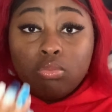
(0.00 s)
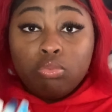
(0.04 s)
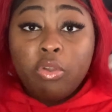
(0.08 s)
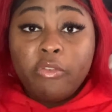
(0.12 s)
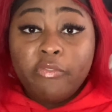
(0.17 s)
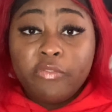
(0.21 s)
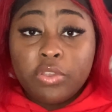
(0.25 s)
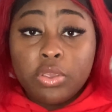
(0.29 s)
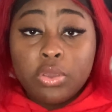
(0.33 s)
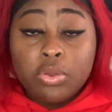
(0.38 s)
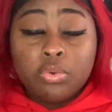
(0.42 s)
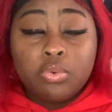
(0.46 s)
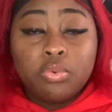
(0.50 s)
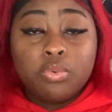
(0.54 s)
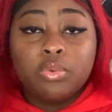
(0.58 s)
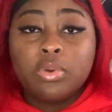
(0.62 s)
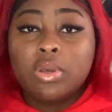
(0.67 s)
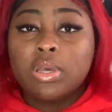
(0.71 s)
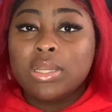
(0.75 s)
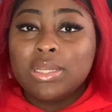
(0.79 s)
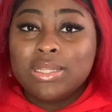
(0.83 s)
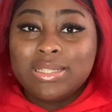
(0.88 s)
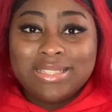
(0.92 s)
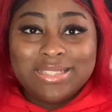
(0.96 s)
with you
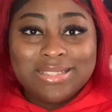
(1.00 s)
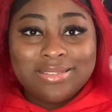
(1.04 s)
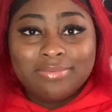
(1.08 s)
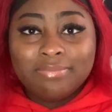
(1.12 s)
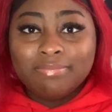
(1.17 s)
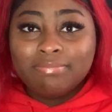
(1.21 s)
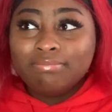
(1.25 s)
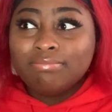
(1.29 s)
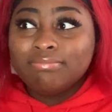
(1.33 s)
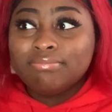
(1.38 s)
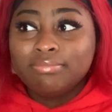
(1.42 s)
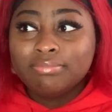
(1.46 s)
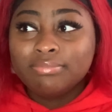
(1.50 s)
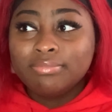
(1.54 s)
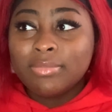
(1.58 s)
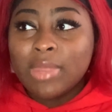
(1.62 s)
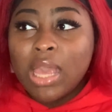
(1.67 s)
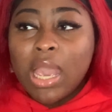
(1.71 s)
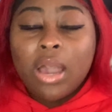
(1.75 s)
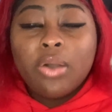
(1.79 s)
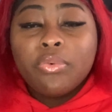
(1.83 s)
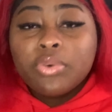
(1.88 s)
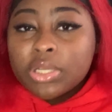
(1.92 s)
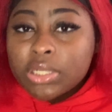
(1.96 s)
because
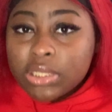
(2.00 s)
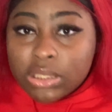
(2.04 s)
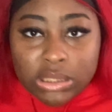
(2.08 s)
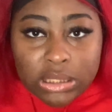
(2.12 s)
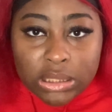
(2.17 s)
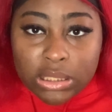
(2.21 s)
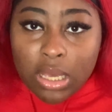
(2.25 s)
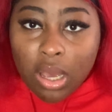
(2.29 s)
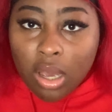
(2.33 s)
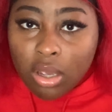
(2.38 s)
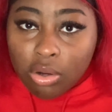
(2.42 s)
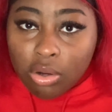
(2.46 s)
I want to see y'all